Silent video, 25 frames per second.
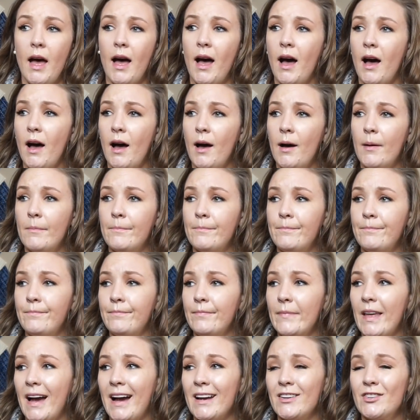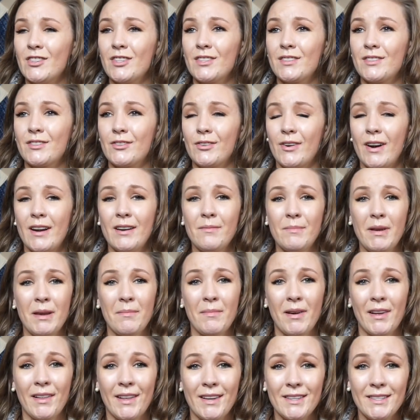I just try to make
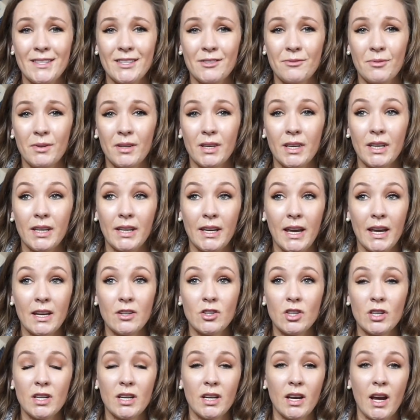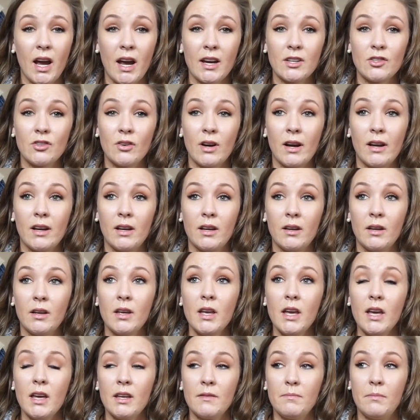my lessons really engaging. I try to
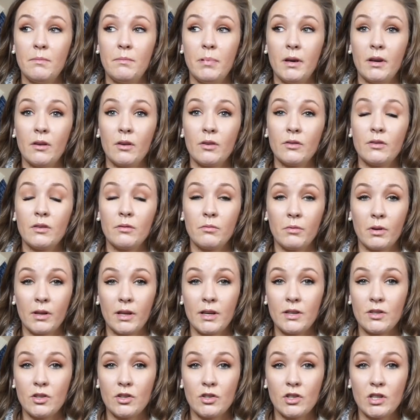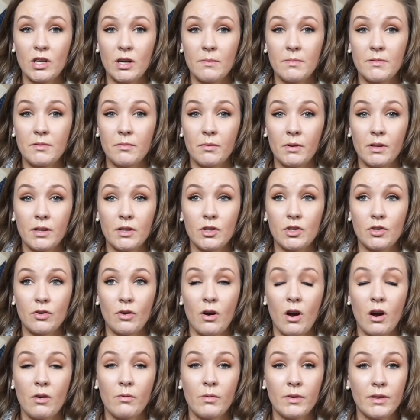build relationships really
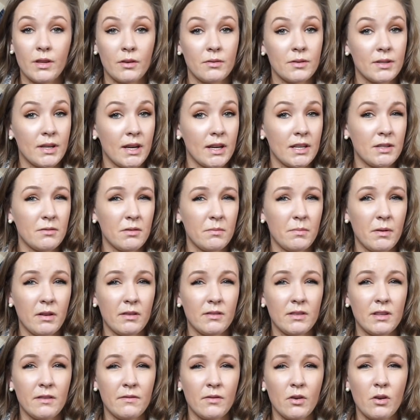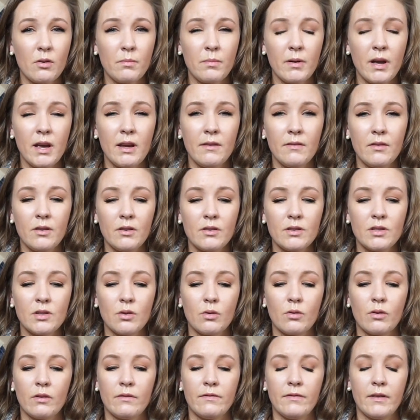strong with those kids with difficult behaviors,
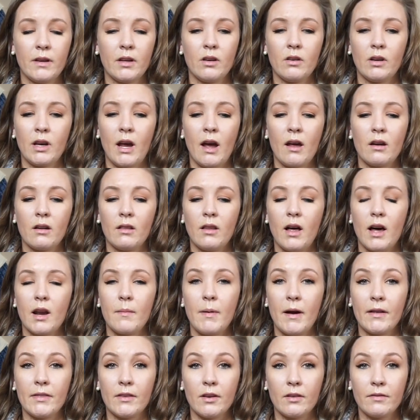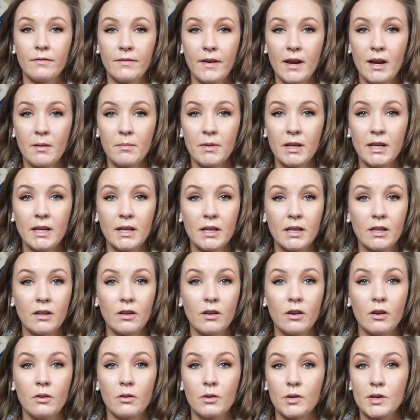or figuring out a lot about their family, getting to
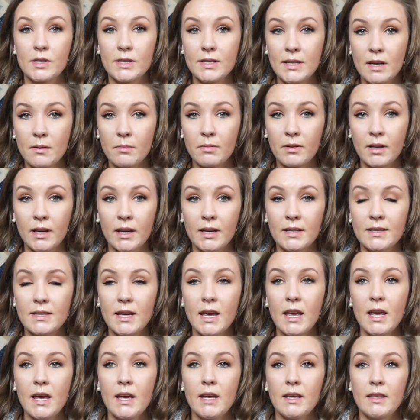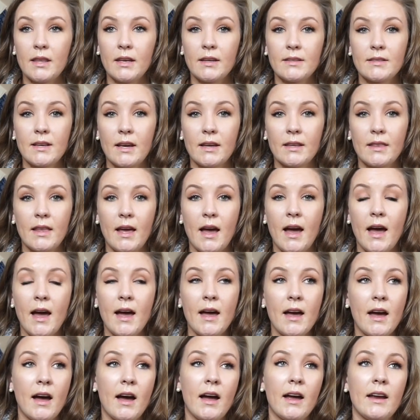know their siblings, things like
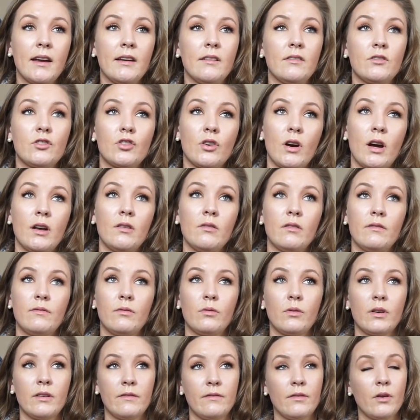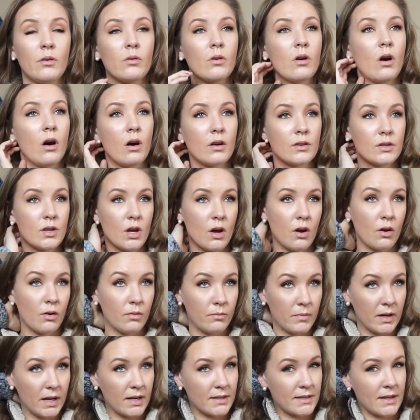that. I try to avoid phone calls
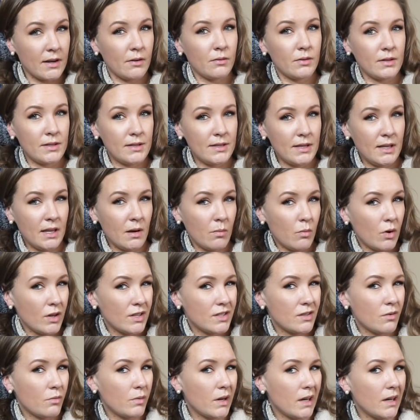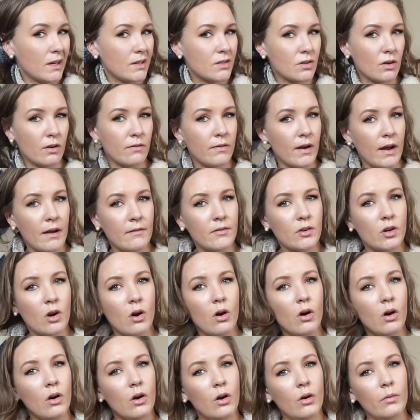home because I only see them once a week. So if I have to
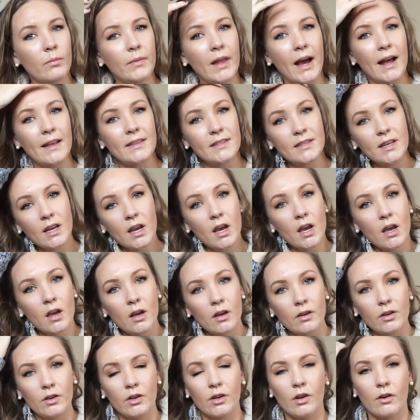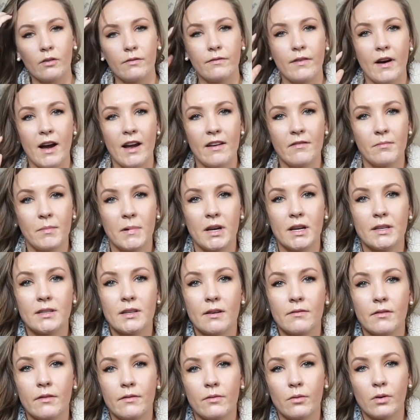call home, that's, you know, 5 minutes
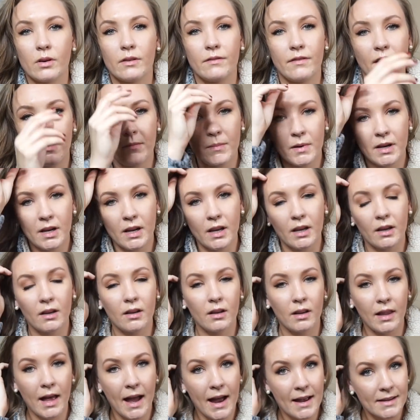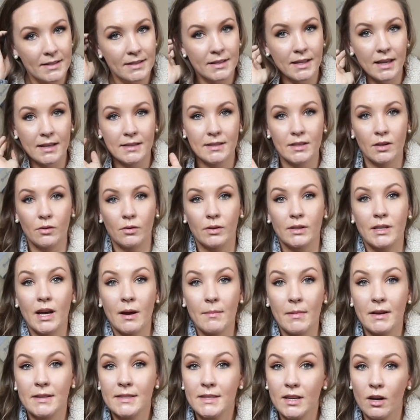of a 45-minute class, and that's the only
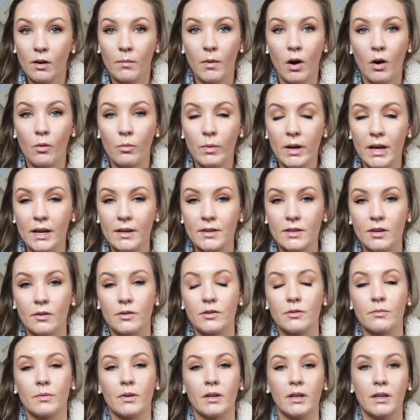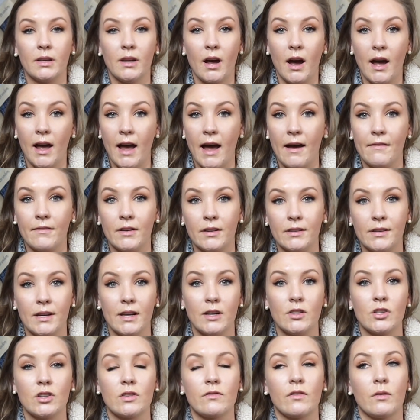time I see them all week. So it's really not
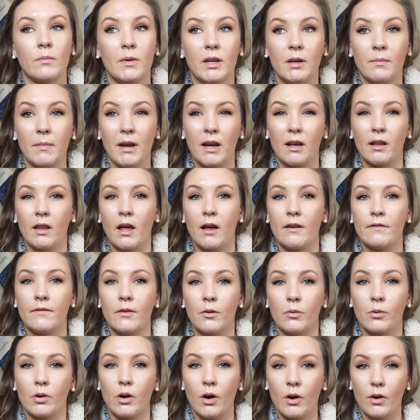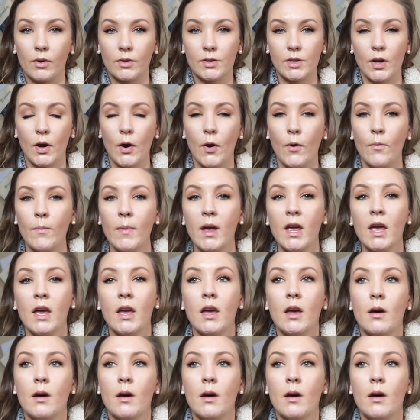advantageous for me to make a lot of phone calls home.